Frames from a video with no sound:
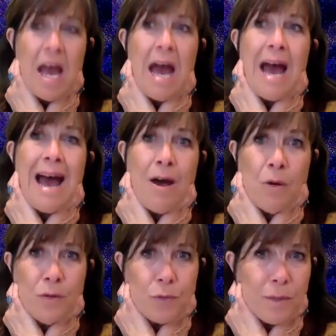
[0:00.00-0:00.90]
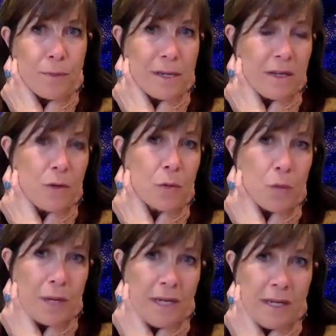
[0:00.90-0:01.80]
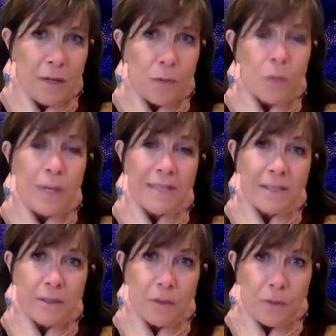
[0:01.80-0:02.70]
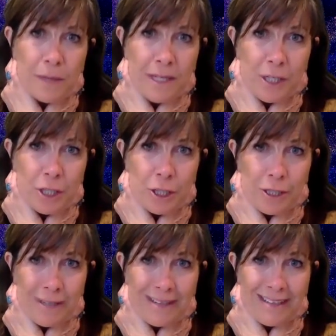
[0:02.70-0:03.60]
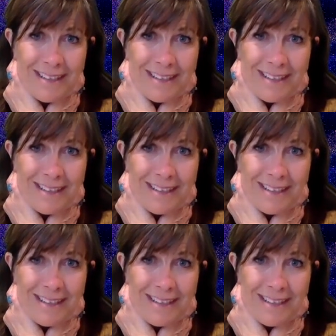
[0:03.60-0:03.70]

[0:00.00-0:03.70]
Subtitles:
How do we bring in greater restoration,